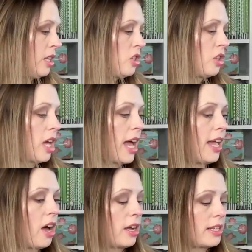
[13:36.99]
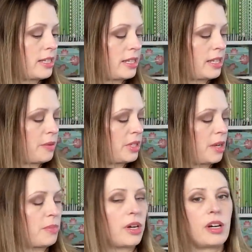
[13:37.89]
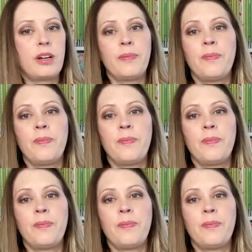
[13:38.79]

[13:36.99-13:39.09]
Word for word: July, August, and September